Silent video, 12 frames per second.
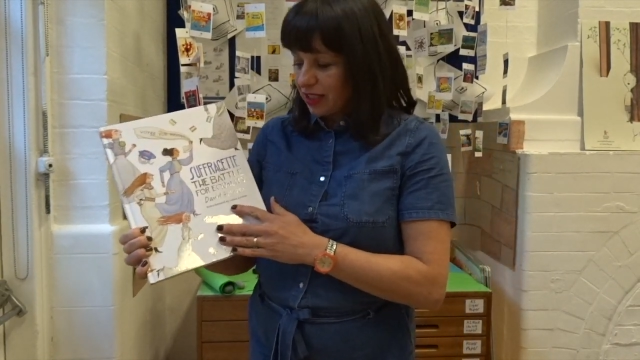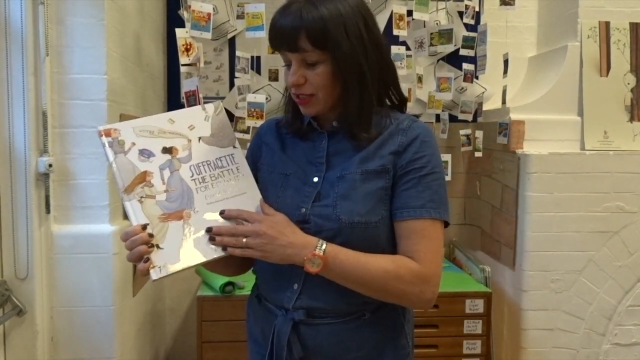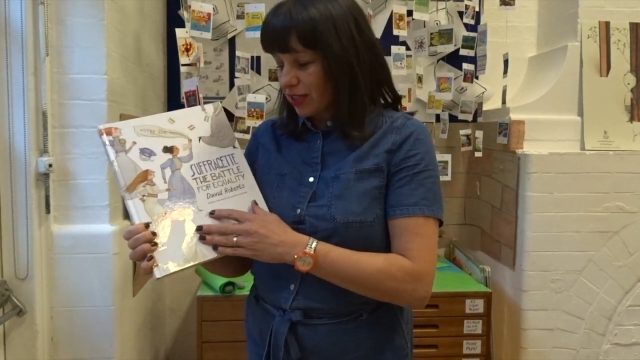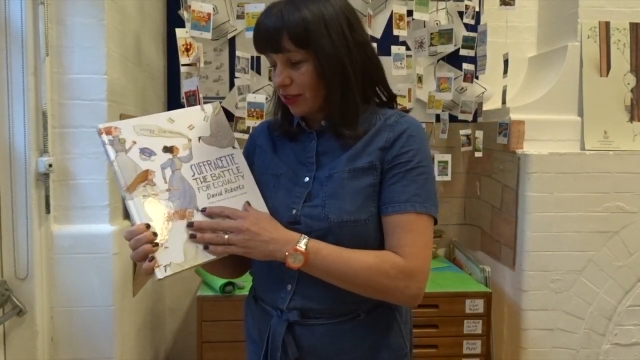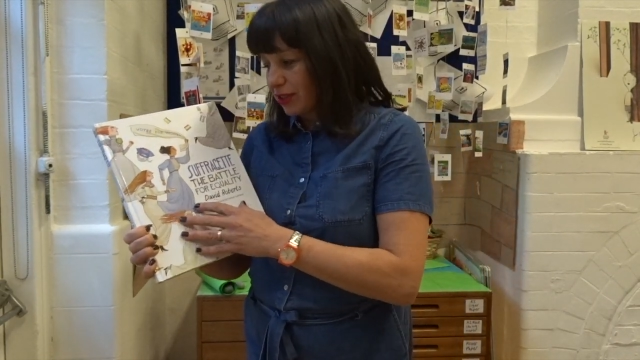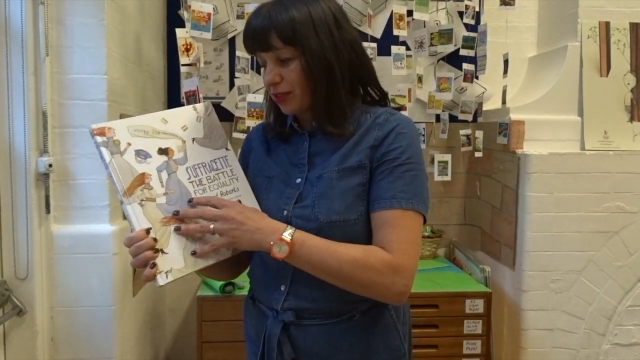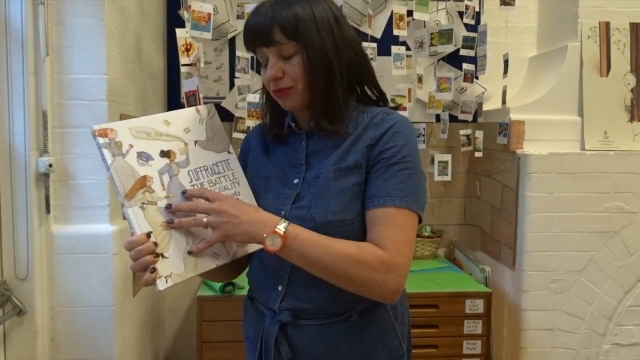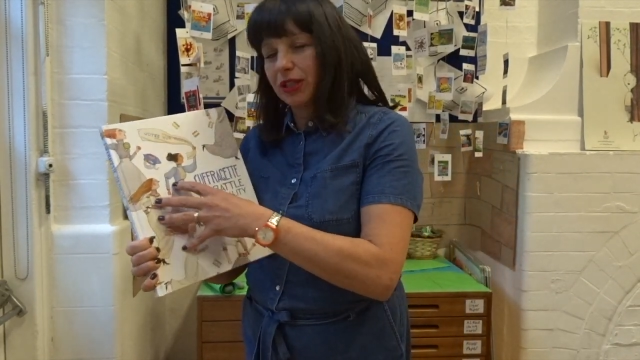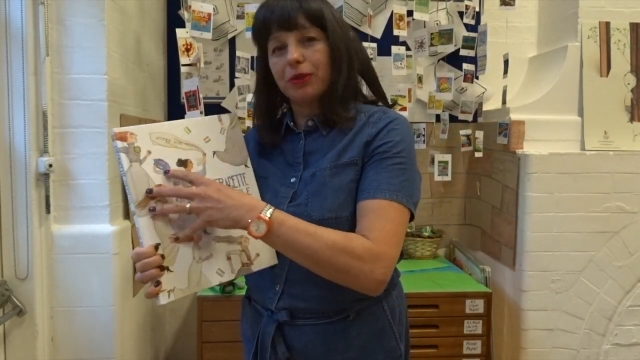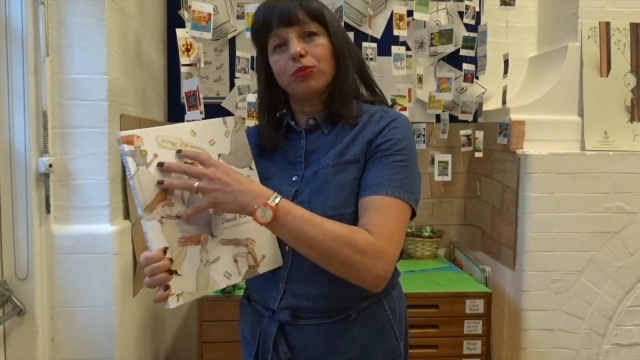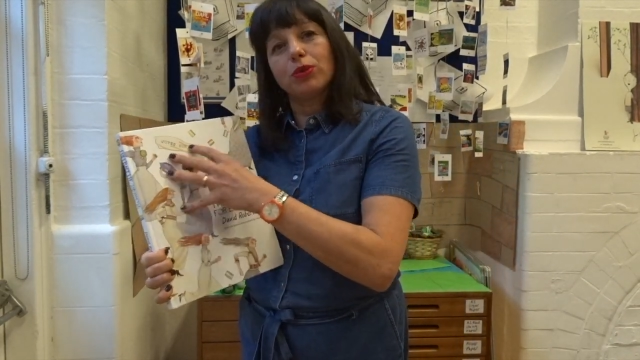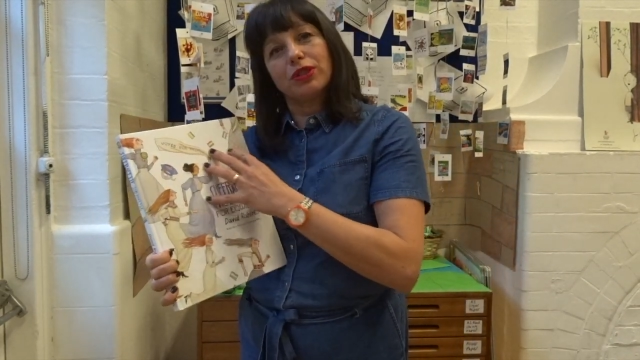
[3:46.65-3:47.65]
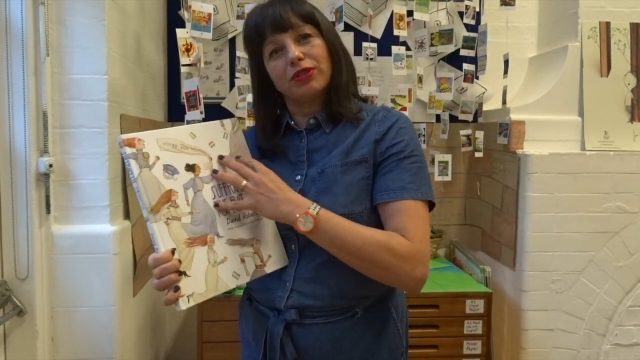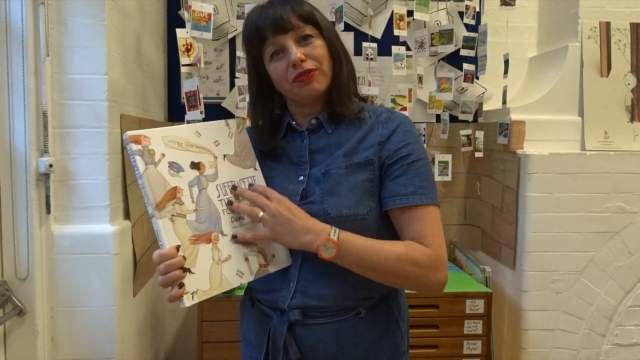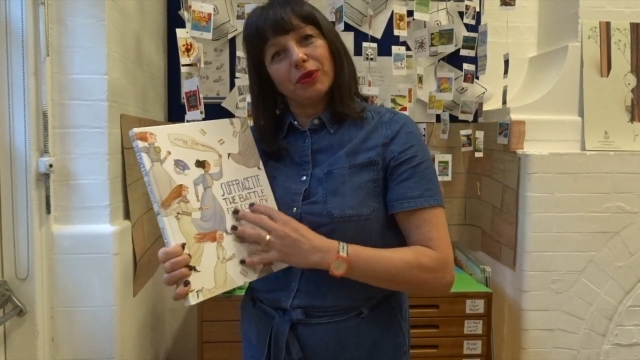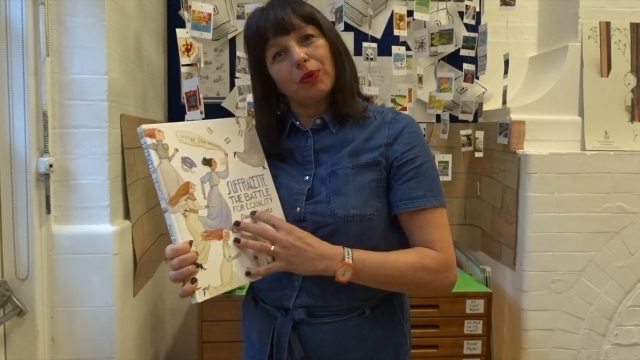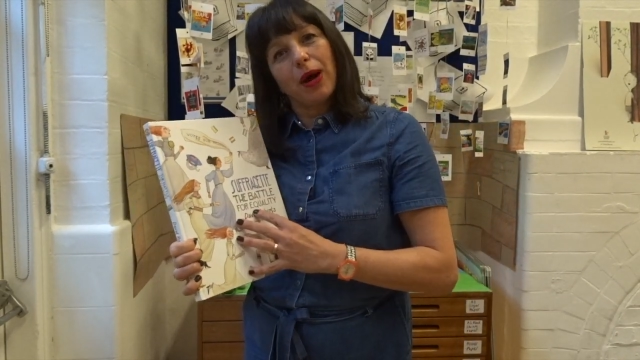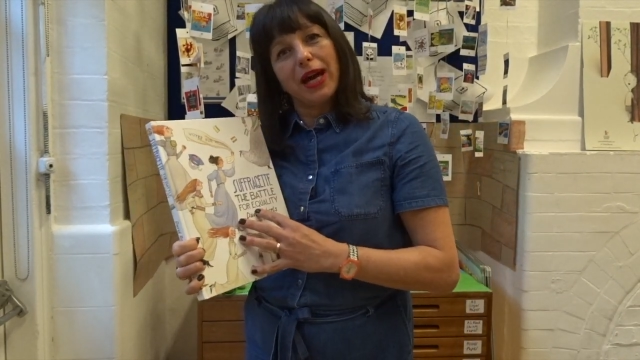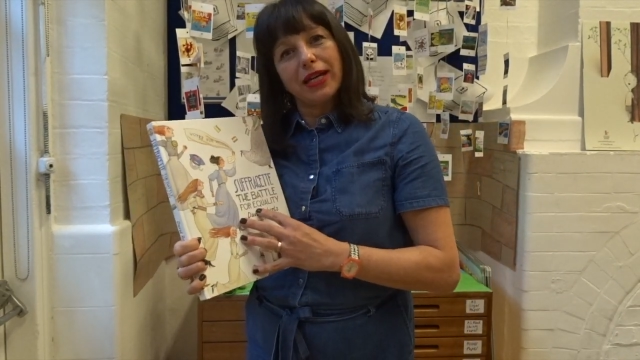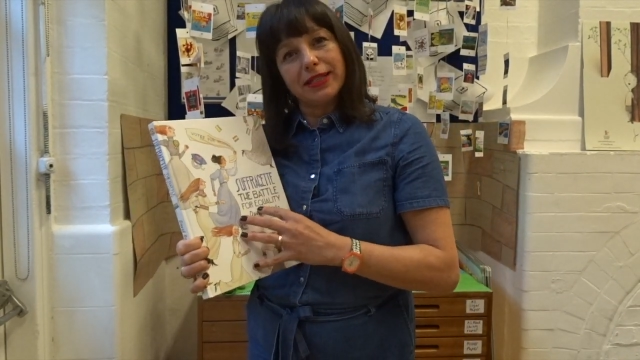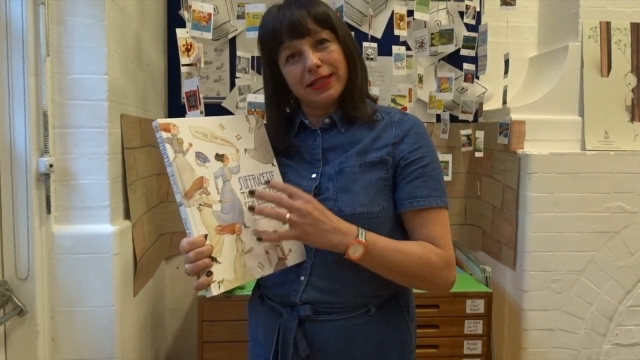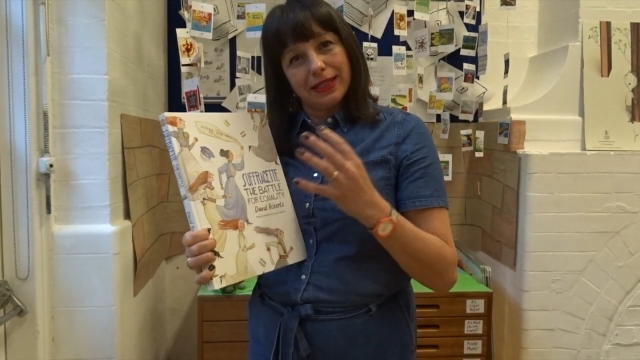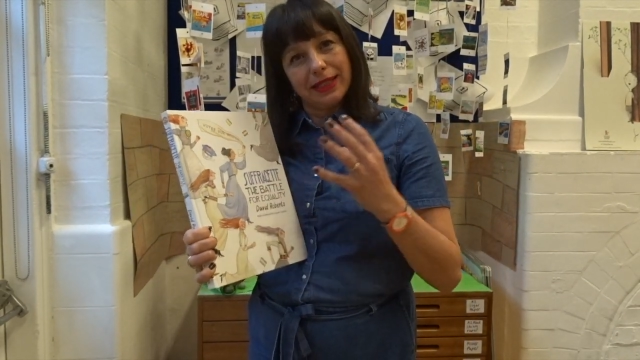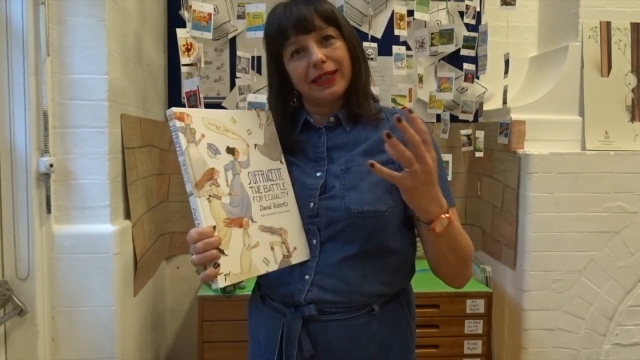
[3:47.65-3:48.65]
So it's a really wonderful way
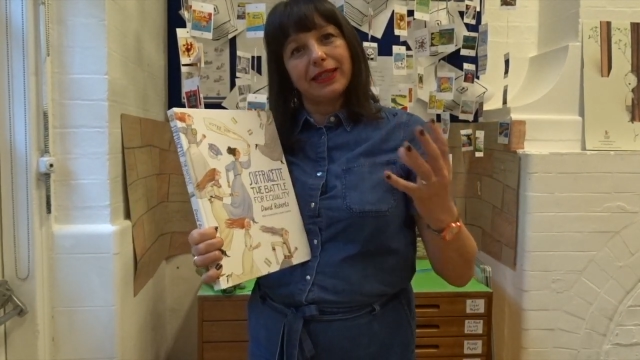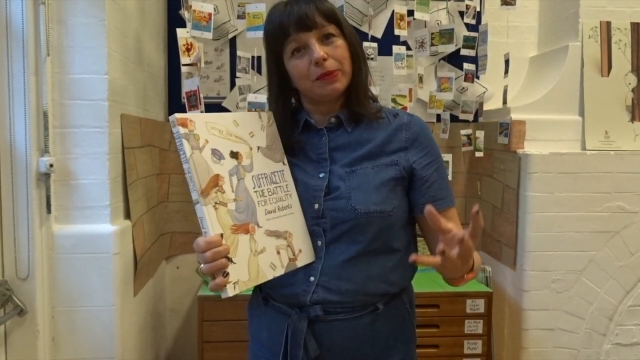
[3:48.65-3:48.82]
to link